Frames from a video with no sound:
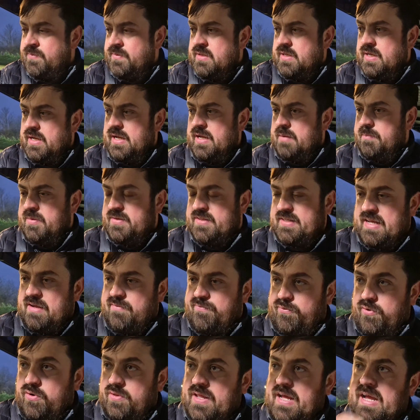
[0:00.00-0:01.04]
But to get
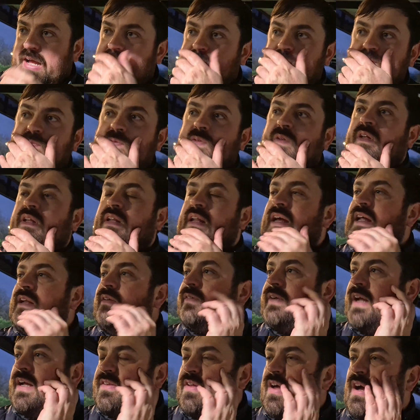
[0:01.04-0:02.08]
through that and then
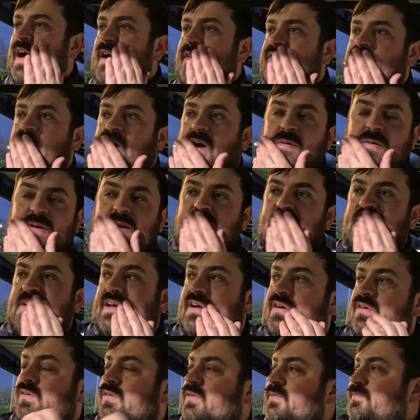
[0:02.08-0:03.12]
get to half time
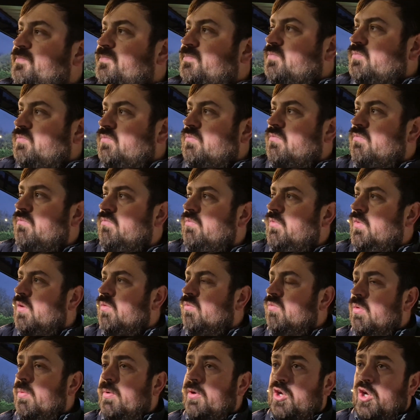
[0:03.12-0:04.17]
0-0,
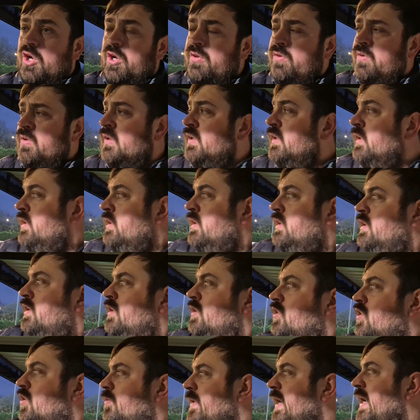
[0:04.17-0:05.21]
we were good.
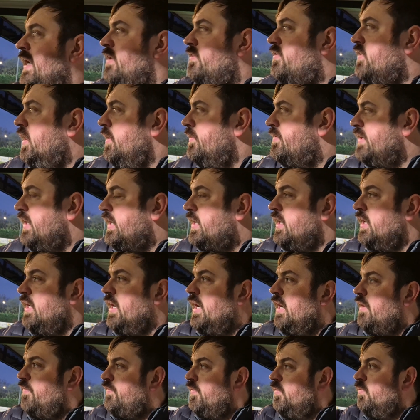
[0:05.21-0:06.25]
Come down the slope second
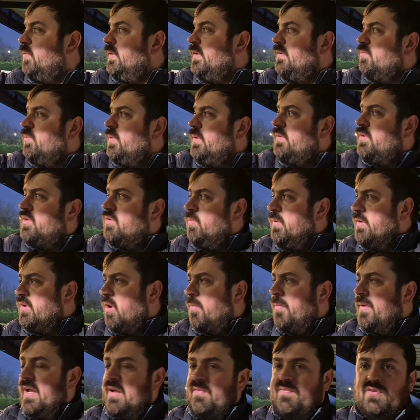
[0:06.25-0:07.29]
half, and we
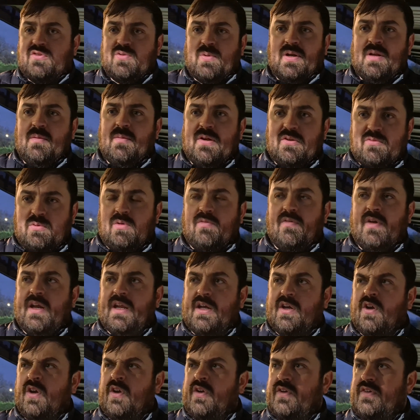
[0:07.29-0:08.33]
dominated for 20 minutes. We were really
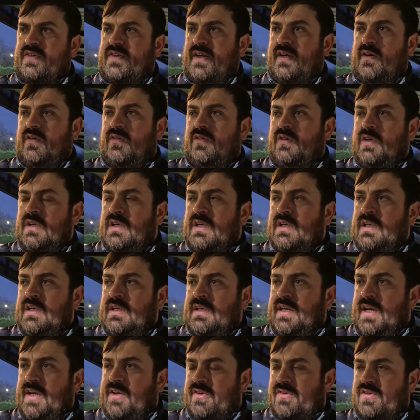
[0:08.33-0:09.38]
good until
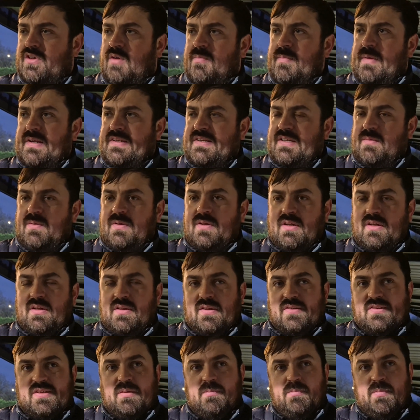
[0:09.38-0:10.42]
we just got messy with the
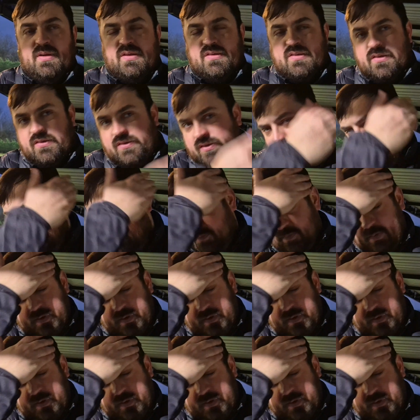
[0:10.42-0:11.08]
sin bins and stuff.